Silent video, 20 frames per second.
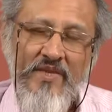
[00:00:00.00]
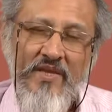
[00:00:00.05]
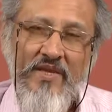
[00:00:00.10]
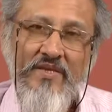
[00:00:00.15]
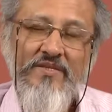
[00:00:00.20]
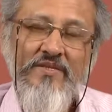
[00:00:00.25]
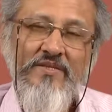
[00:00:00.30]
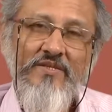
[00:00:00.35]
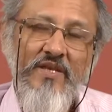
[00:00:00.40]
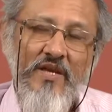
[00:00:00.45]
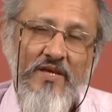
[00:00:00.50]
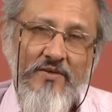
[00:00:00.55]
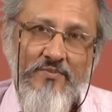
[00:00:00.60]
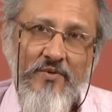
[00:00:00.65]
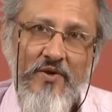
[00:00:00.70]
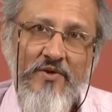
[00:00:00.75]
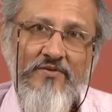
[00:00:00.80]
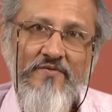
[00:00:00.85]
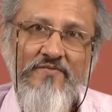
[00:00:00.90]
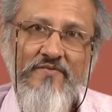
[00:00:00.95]
It is that
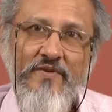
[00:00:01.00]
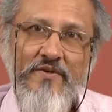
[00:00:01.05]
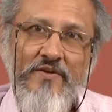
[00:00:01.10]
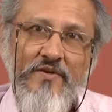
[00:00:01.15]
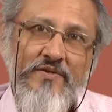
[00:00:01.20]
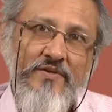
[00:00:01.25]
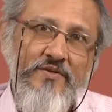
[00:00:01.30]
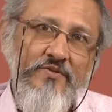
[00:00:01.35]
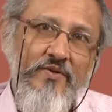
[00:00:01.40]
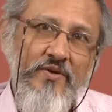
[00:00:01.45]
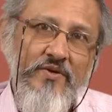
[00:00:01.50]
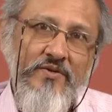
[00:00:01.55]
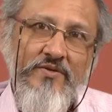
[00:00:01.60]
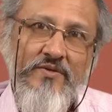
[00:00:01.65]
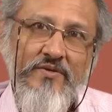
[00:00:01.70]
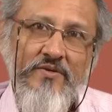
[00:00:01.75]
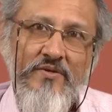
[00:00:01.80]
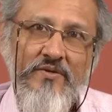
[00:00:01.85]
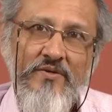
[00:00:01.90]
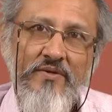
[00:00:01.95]
part of the
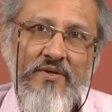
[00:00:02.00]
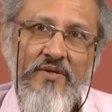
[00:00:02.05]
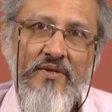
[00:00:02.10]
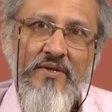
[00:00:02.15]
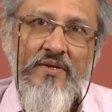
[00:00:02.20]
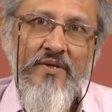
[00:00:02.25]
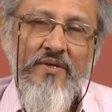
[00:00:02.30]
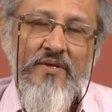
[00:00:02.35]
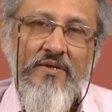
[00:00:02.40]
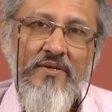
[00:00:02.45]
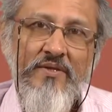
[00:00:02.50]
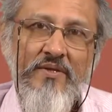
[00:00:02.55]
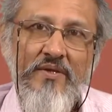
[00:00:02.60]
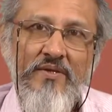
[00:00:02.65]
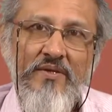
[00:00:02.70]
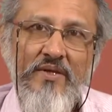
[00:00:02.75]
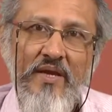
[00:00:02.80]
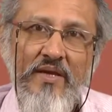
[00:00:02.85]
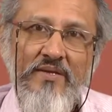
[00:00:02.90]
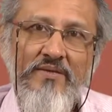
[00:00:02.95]
construction
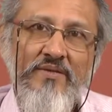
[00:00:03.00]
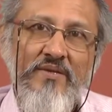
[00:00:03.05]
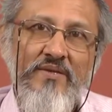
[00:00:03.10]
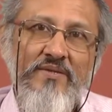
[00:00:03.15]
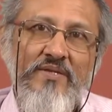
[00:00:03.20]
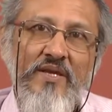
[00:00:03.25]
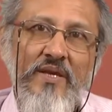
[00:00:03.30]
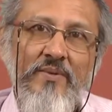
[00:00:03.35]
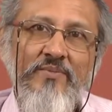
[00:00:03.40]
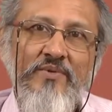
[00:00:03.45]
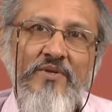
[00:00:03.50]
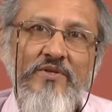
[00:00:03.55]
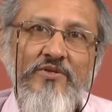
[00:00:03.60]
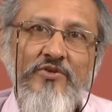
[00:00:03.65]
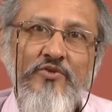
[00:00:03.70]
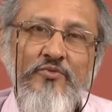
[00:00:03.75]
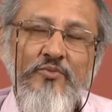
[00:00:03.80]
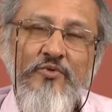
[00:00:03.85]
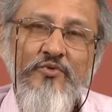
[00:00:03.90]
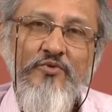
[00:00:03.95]
that has the same
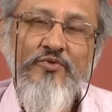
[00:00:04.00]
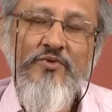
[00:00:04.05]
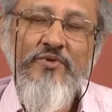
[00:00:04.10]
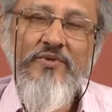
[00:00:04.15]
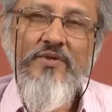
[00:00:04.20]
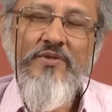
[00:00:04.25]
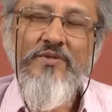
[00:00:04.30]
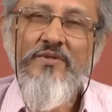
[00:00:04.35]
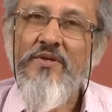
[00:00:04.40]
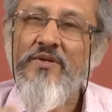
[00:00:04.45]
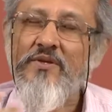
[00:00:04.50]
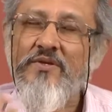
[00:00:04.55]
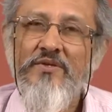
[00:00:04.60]
distribution as the